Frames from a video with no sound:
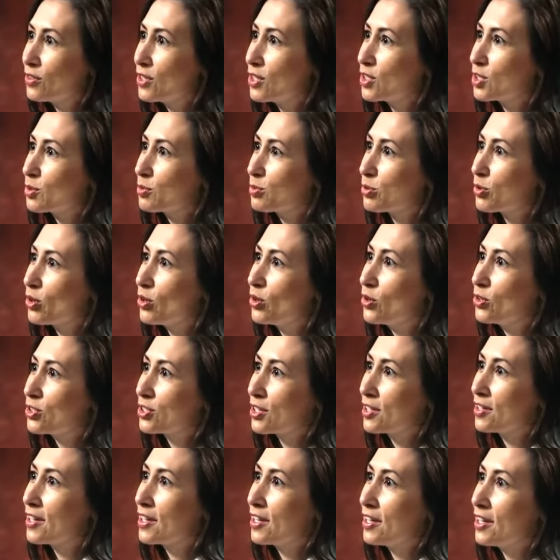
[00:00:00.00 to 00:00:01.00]
of each
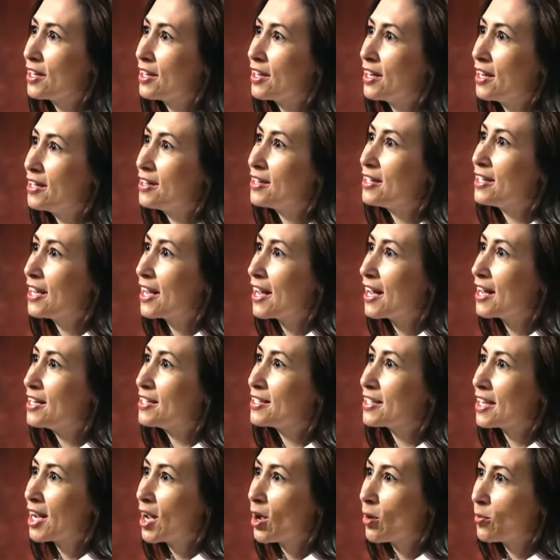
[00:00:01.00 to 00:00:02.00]
approach, and then in the
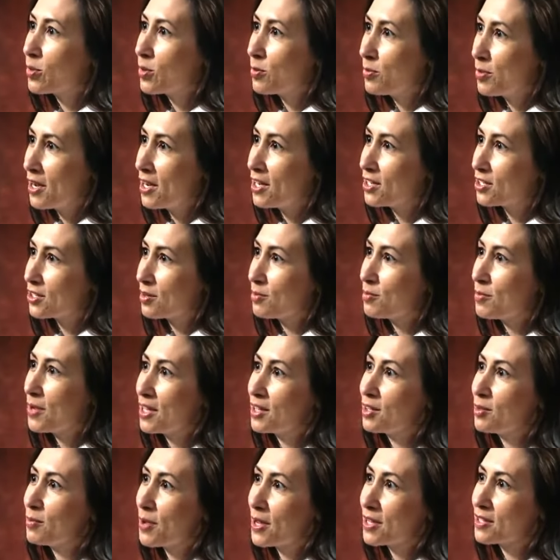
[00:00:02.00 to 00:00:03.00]
end, I help the patient
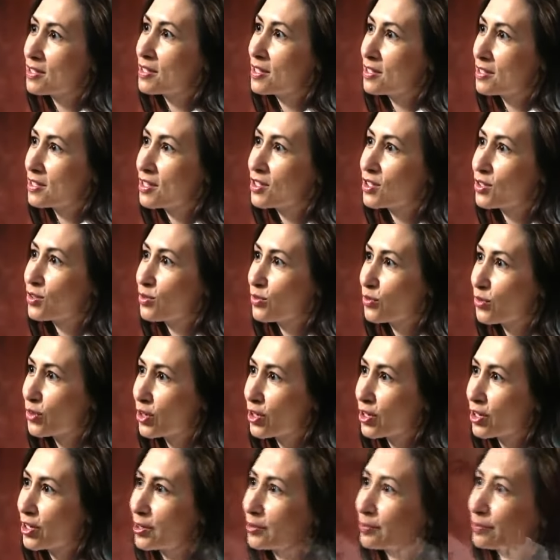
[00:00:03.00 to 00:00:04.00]
make the best decision
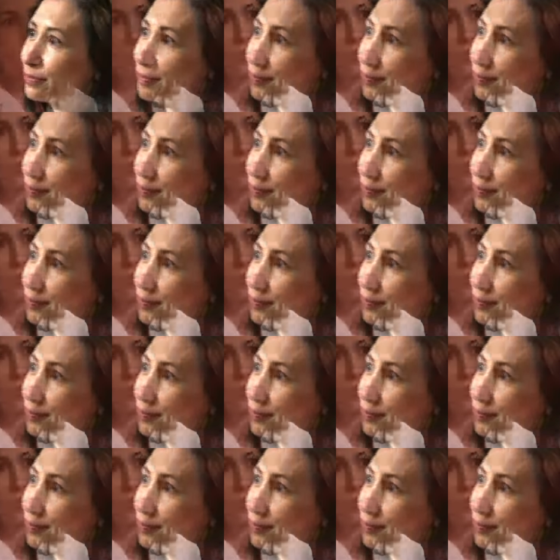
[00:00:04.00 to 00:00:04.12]
for her.